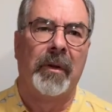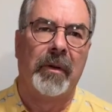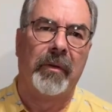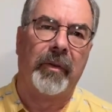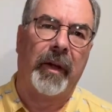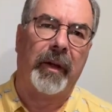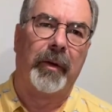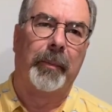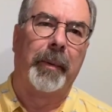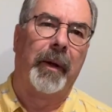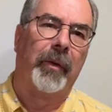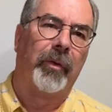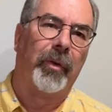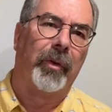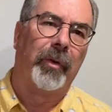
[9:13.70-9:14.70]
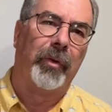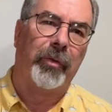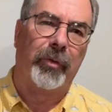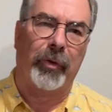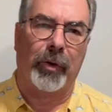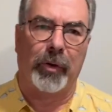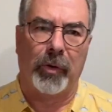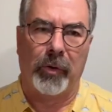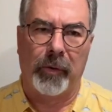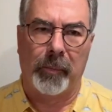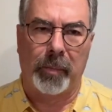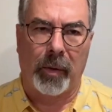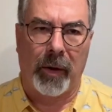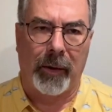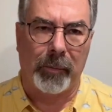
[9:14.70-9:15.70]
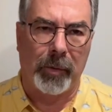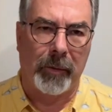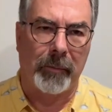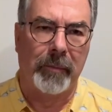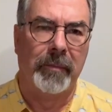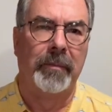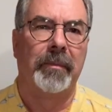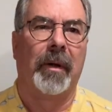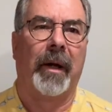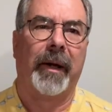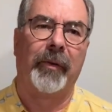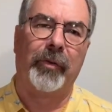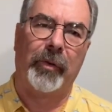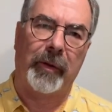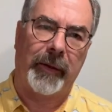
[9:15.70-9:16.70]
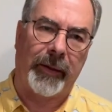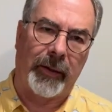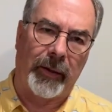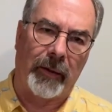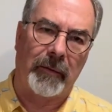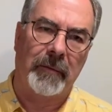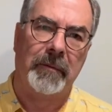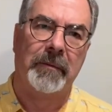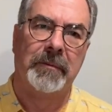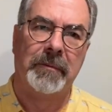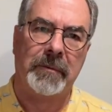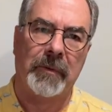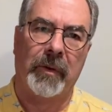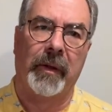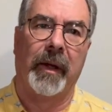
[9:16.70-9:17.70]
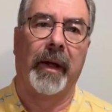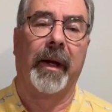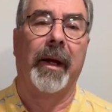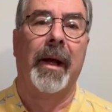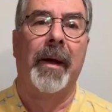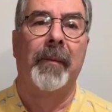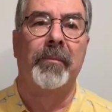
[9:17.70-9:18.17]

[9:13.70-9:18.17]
Take your pencil, circle the problem, isolate it, okay?